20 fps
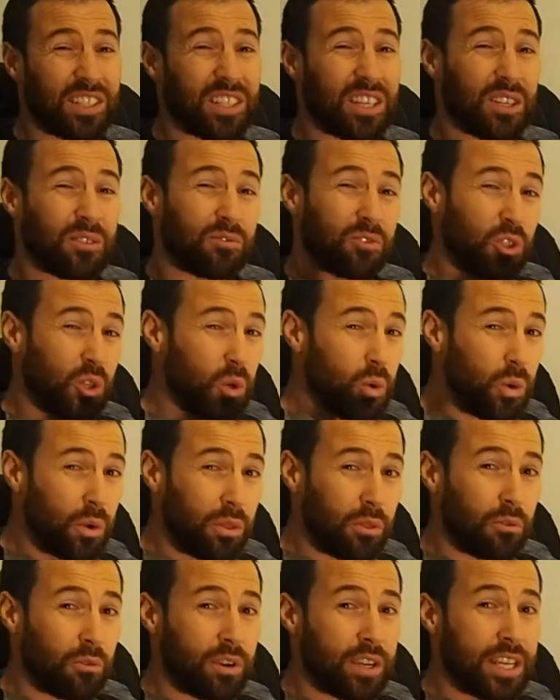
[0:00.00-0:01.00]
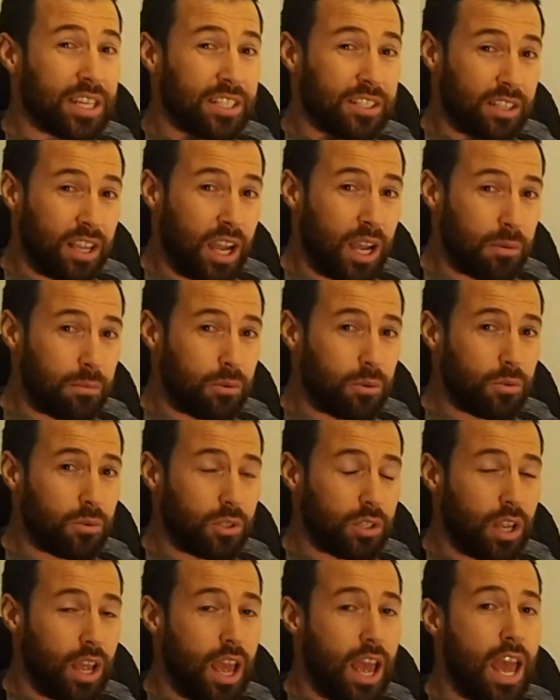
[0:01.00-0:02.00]
give 2 or 3
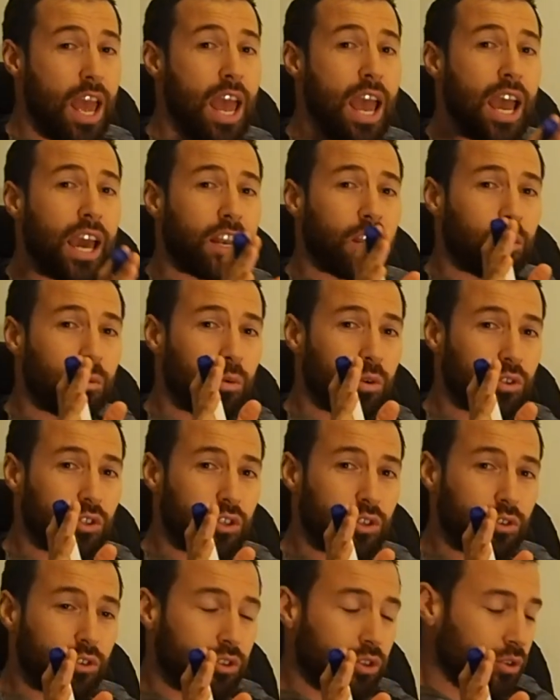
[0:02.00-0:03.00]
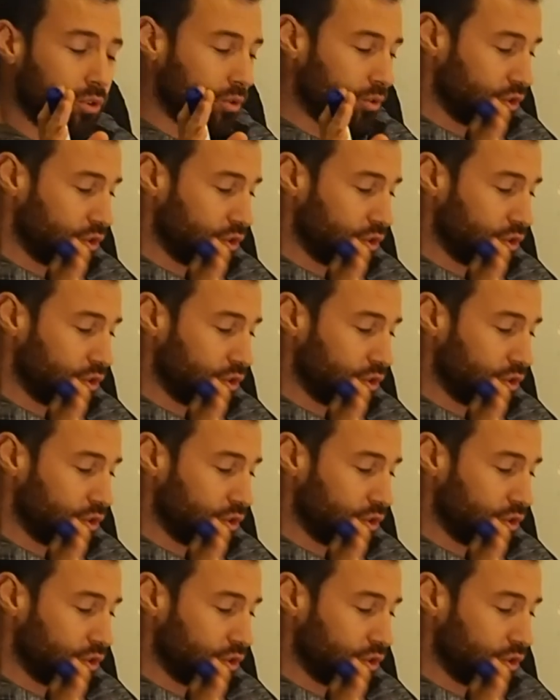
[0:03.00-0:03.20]
examples and I want you to